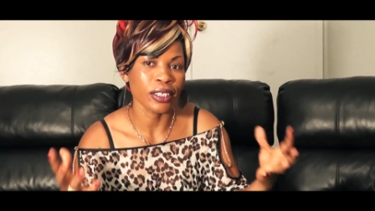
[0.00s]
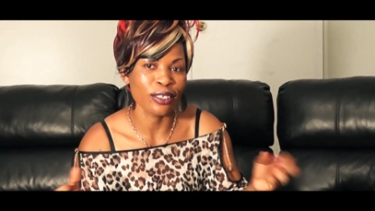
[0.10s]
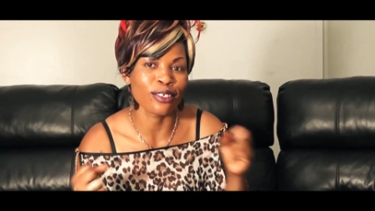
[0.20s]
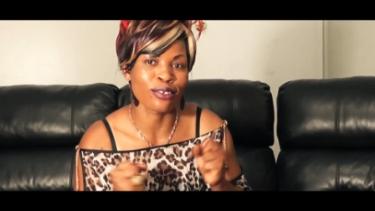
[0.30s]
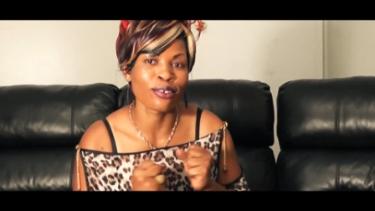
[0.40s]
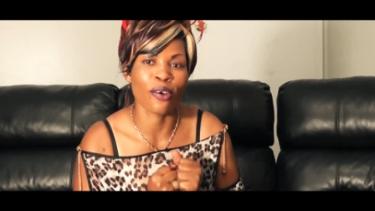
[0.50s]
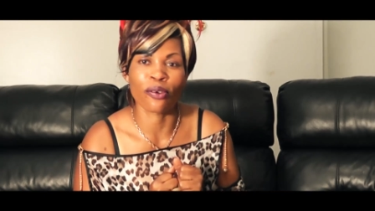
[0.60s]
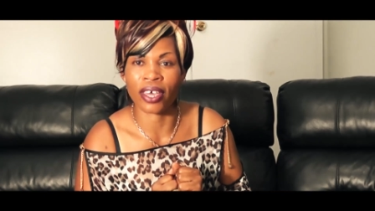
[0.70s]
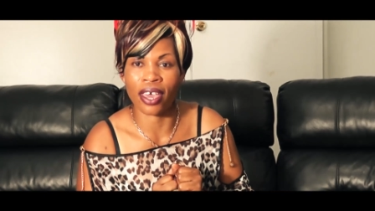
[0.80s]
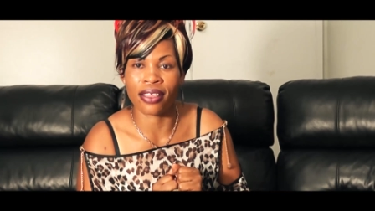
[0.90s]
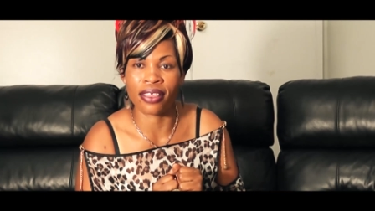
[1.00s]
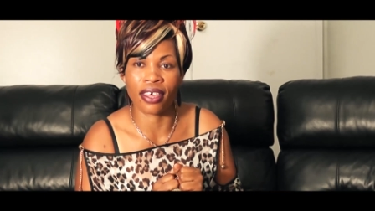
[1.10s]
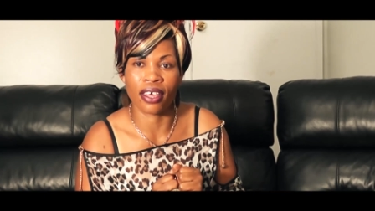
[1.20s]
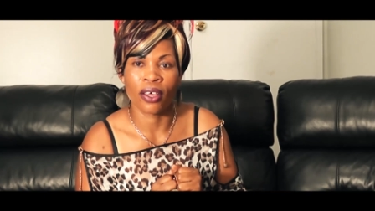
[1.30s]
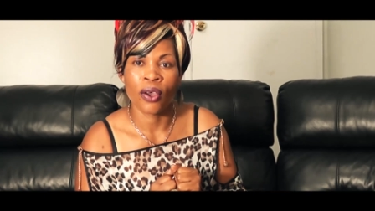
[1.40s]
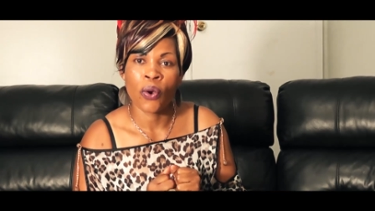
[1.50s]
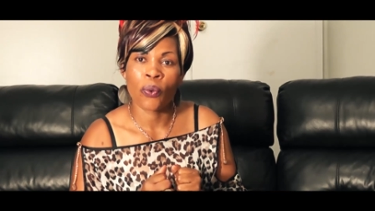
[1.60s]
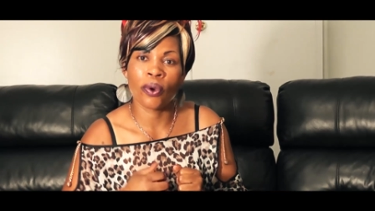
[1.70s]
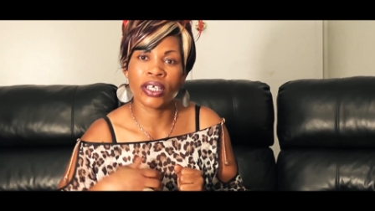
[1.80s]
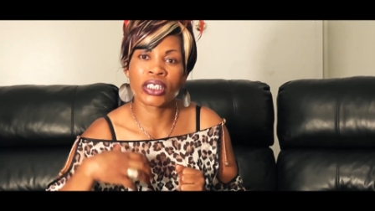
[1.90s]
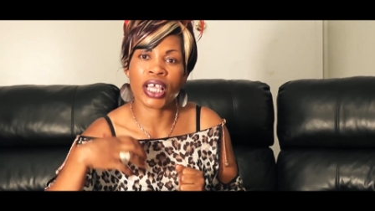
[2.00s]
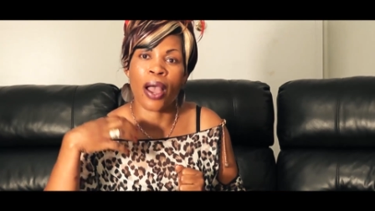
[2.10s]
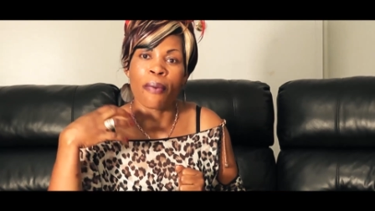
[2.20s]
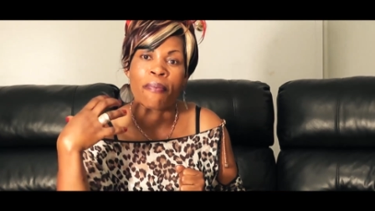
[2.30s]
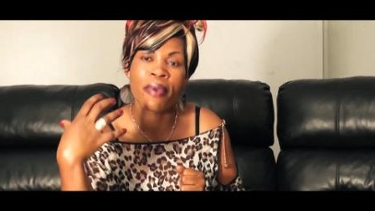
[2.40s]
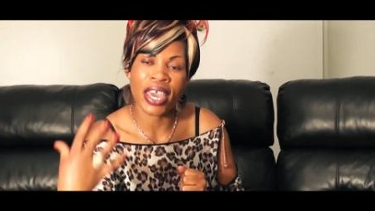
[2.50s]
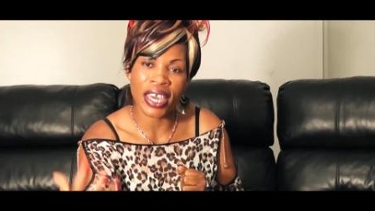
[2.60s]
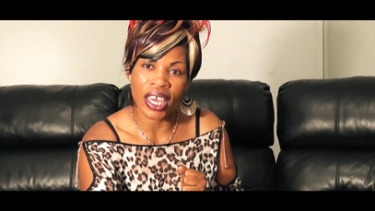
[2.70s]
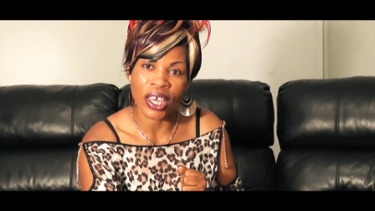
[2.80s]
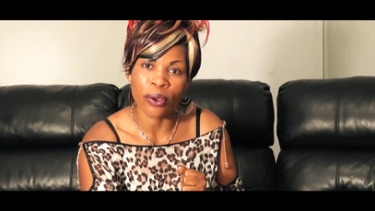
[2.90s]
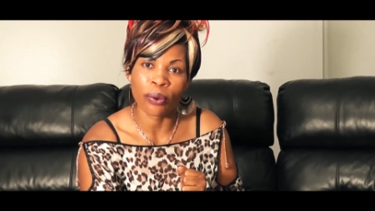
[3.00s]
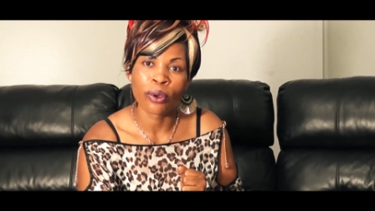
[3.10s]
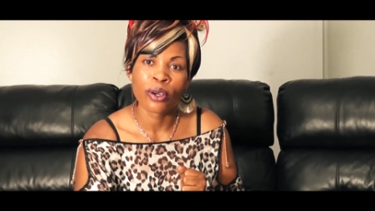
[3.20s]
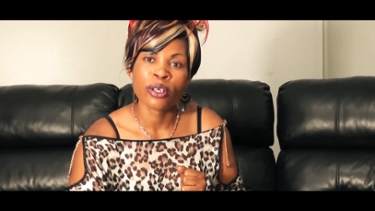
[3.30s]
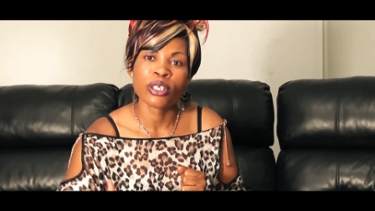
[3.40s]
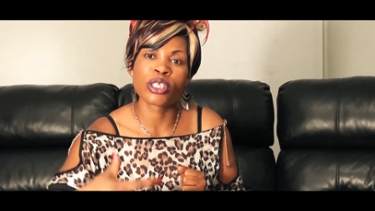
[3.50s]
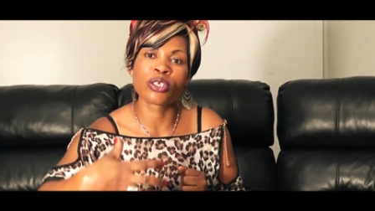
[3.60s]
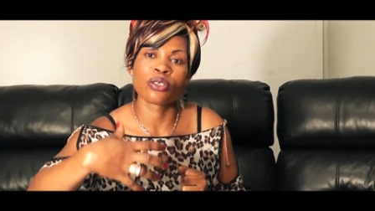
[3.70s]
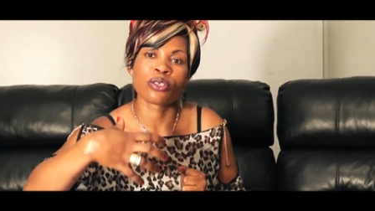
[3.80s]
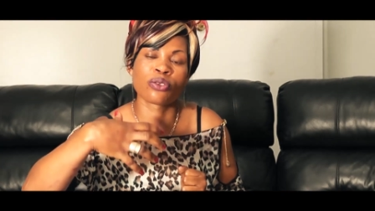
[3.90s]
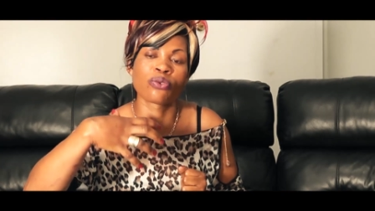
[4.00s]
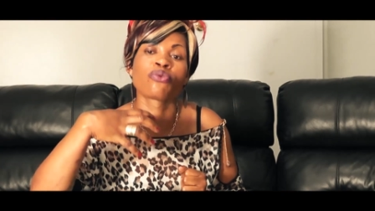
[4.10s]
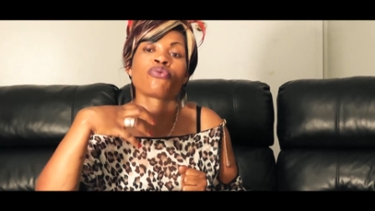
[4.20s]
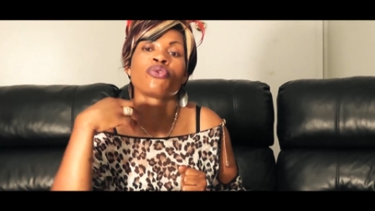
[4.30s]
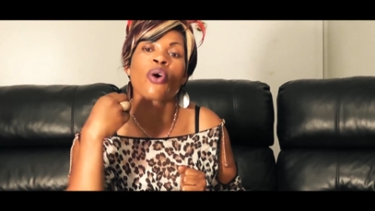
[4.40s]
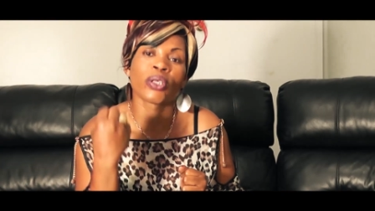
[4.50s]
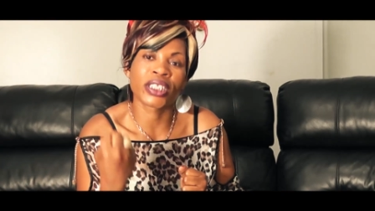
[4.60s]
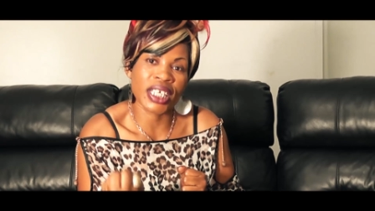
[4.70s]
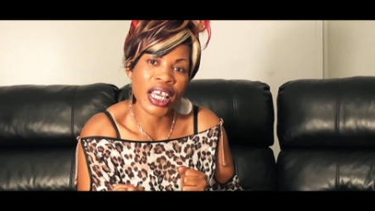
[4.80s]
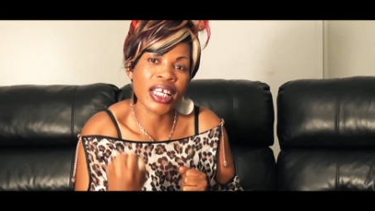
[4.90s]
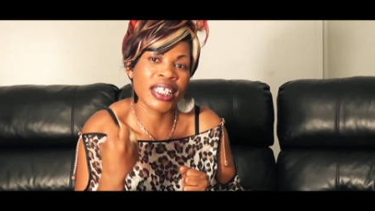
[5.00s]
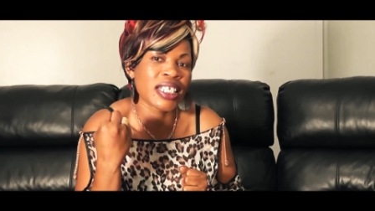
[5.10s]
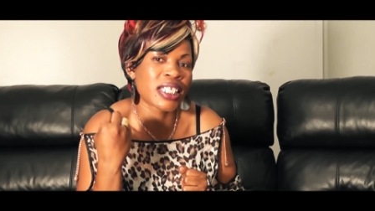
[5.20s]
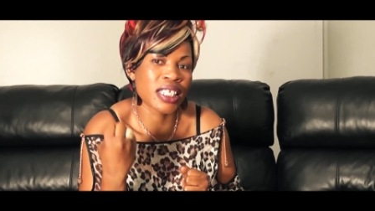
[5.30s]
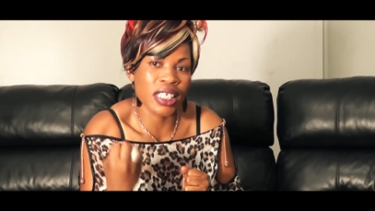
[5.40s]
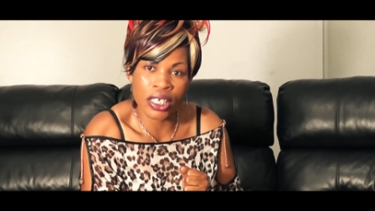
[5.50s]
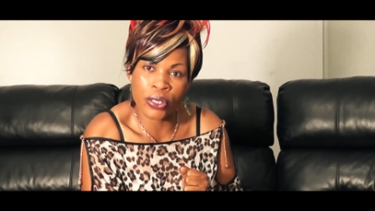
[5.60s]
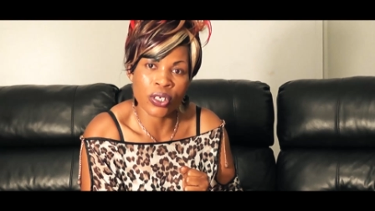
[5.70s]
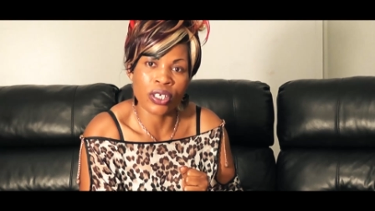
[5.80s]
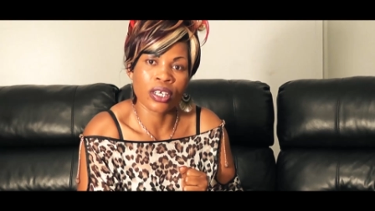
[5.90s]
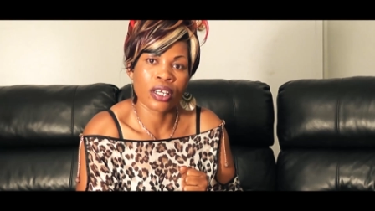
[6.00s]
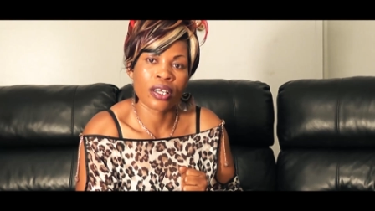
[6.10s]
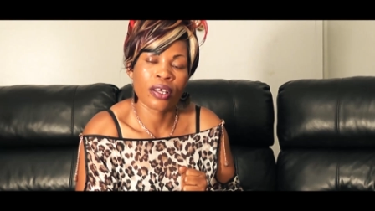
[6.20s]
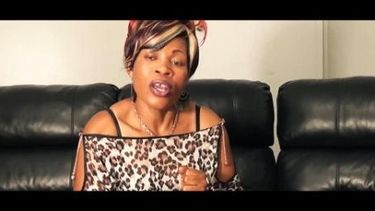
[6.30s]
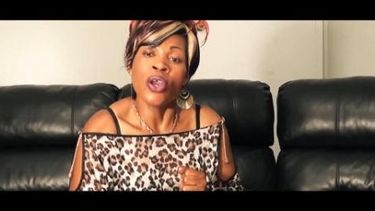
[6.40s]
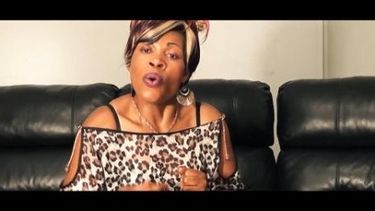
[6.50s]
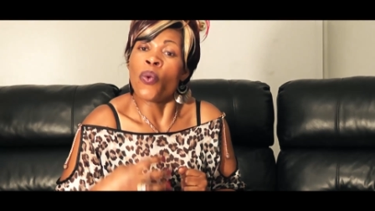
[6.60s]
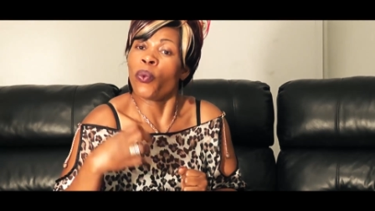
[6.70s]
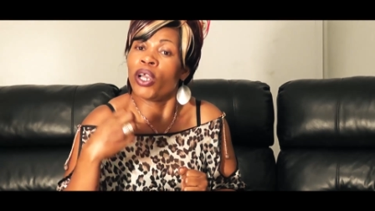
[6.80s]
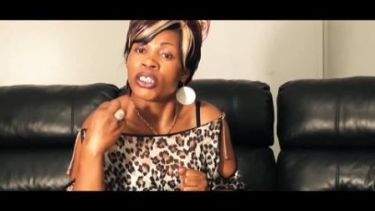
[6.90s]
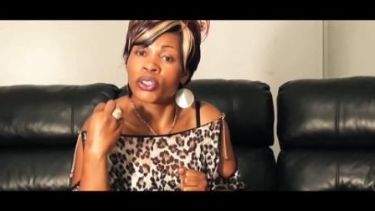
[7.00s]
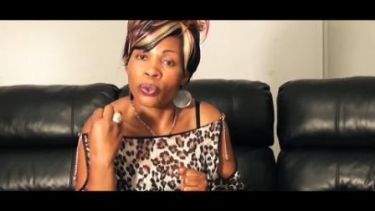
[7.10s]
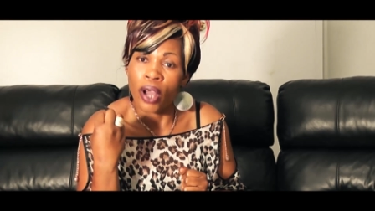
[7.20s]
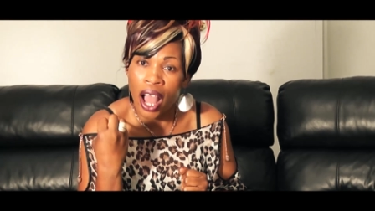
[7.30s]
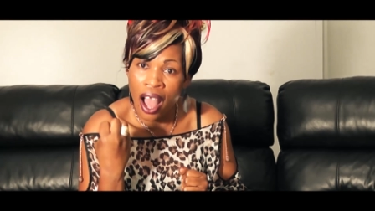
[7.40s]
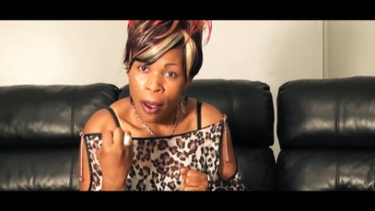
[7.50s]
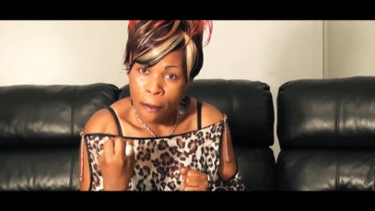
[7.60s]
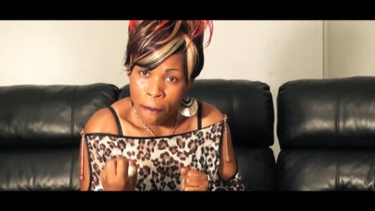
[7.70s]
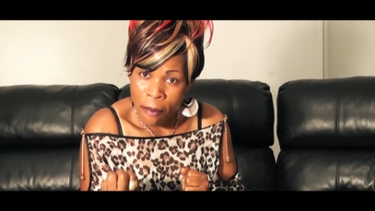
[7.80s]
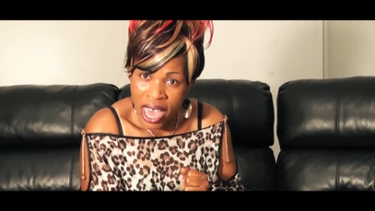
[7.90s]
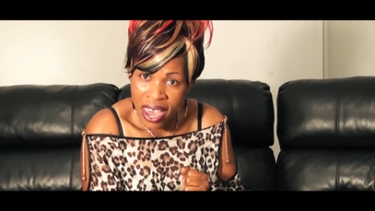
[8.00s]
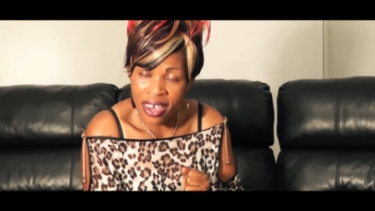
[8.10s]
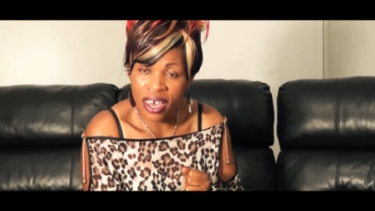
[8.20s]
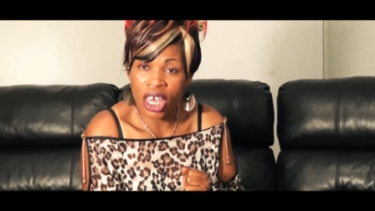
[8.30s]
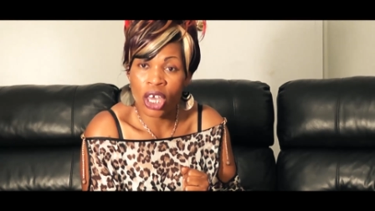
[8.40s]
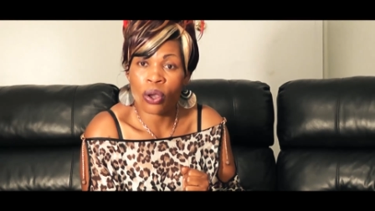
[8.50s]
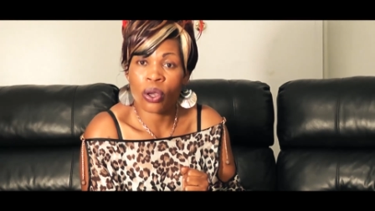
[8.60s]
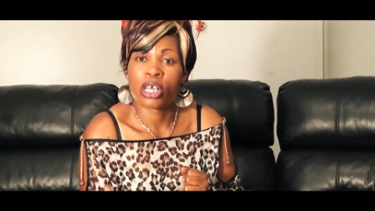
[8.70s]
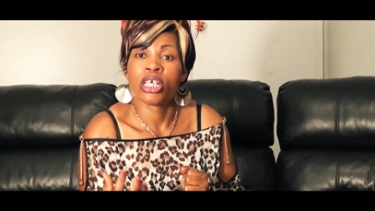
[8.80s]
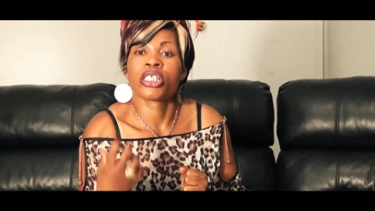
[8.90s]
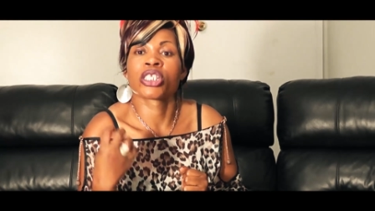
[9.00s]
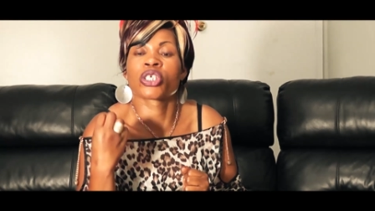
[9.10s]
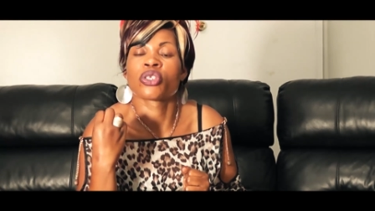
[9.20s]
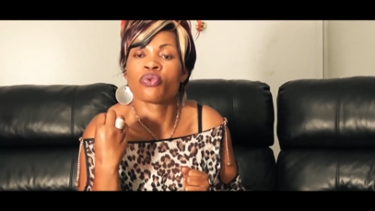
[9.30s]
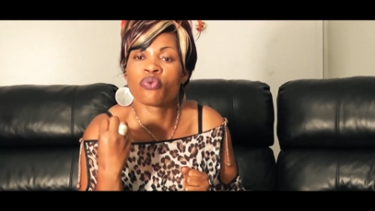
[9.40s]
to do not get there, which are making you to do not take decision, which are making you to do